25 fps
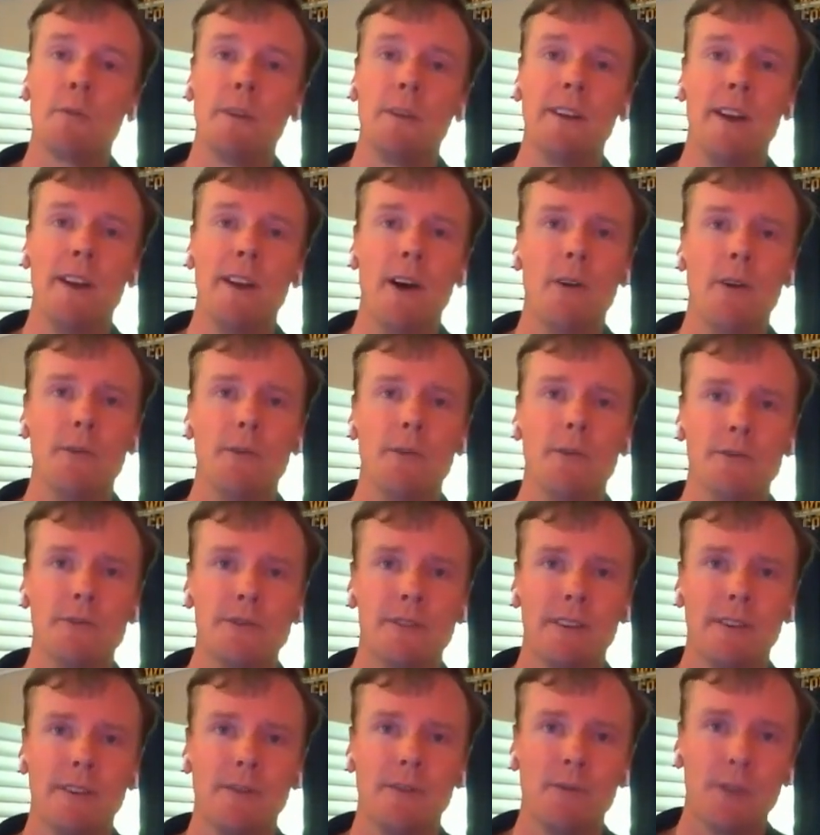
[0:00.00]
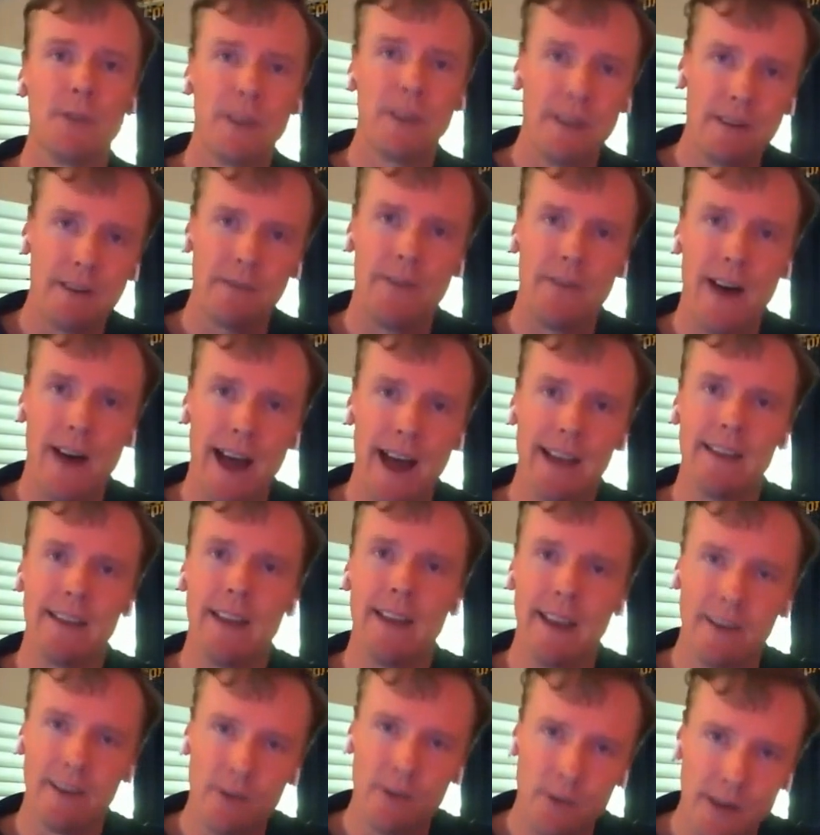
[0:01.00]
No one really knows. We're going to
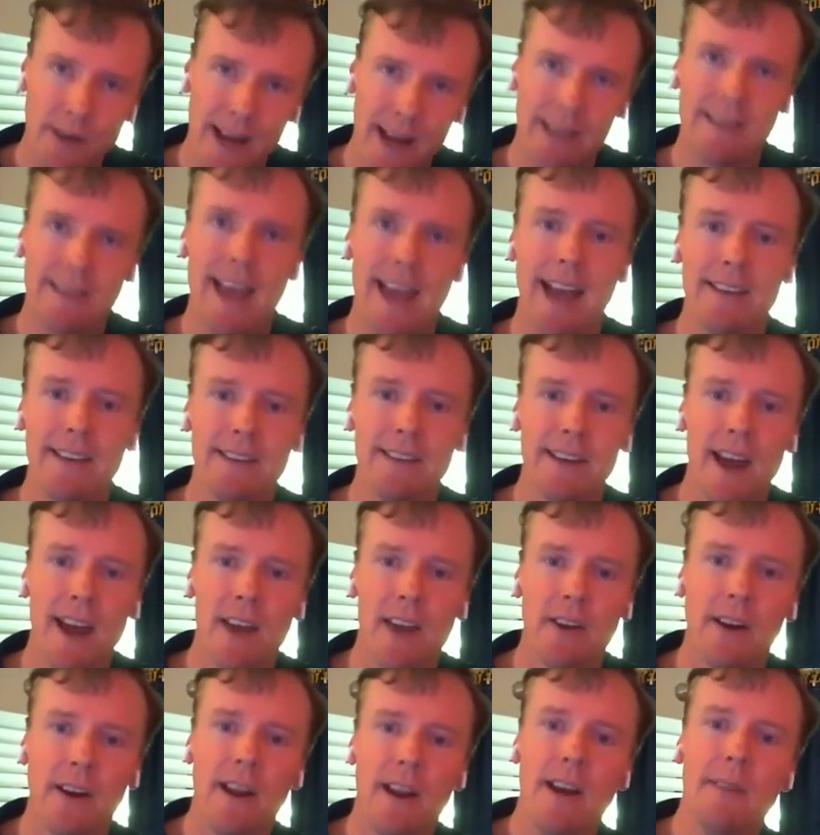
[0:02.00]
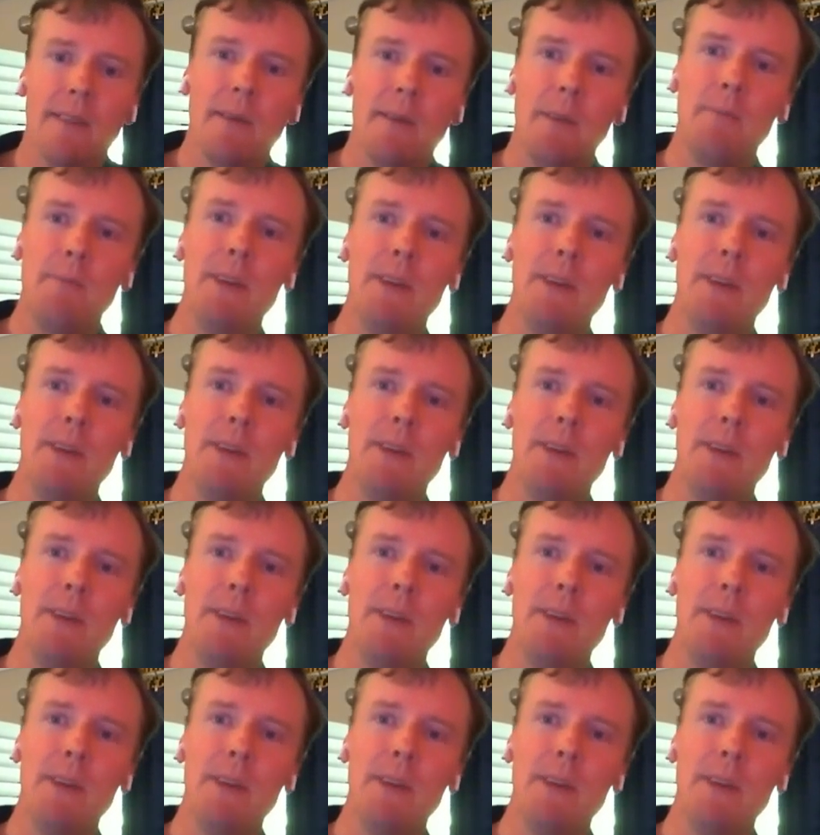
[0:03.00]
define and create that together.